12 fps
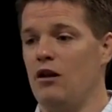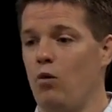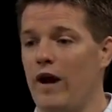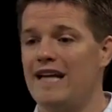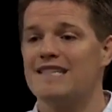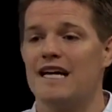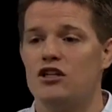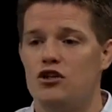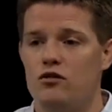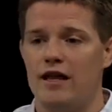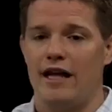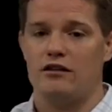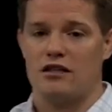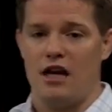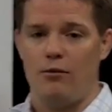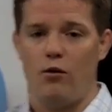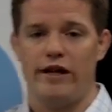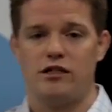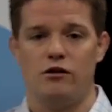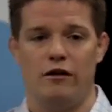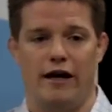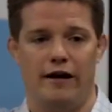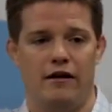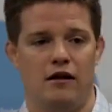Now, the ways I do that, there's a couple ways to do
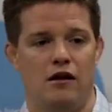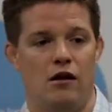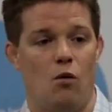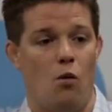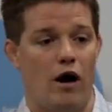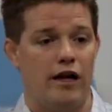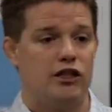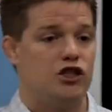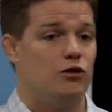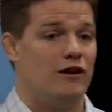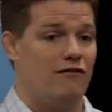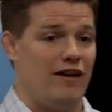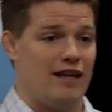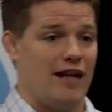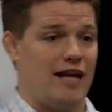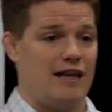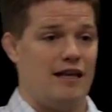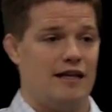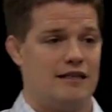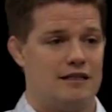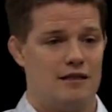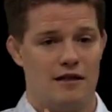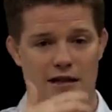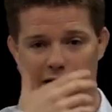that. One is you do an event like
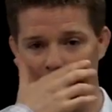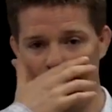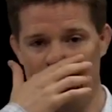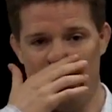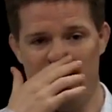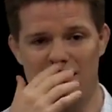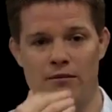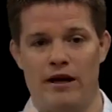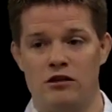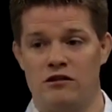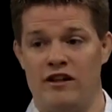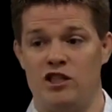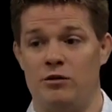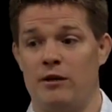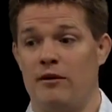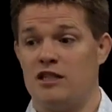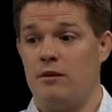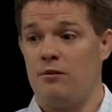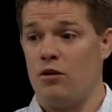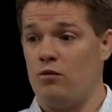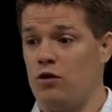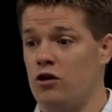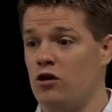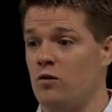this. Okay? You guys have been to those events. You bring a bunch of people in
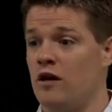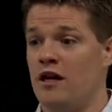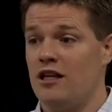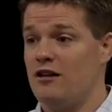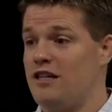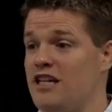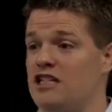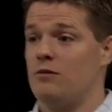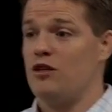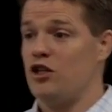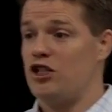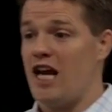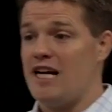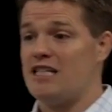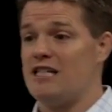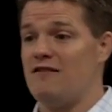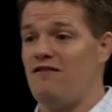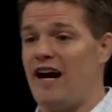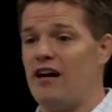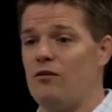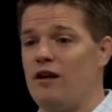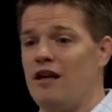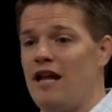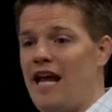the room, you teach them, and you change the
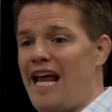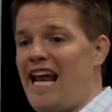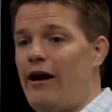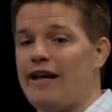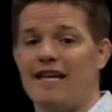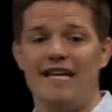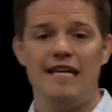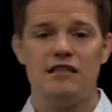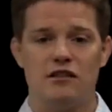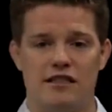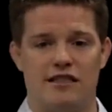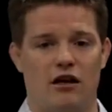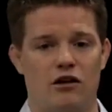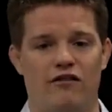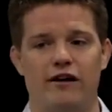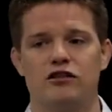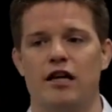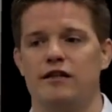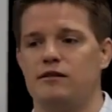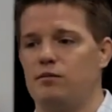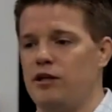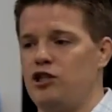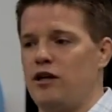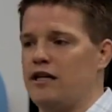environment, and now I can easily sell you. If I was trying to
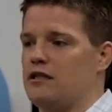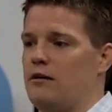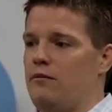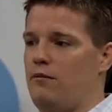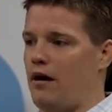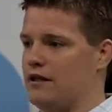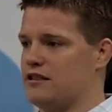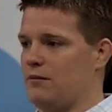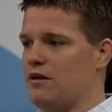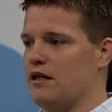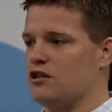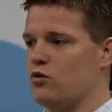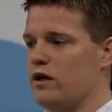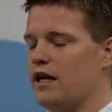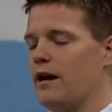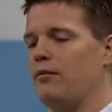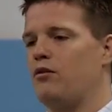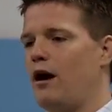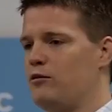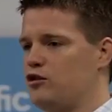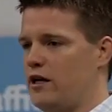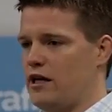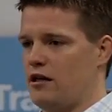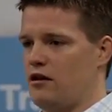pitch you guys on something this weekend, I
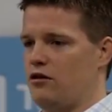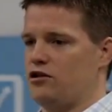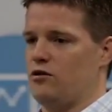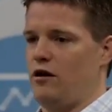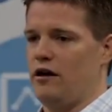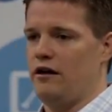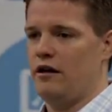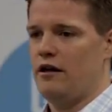promise you I could close you on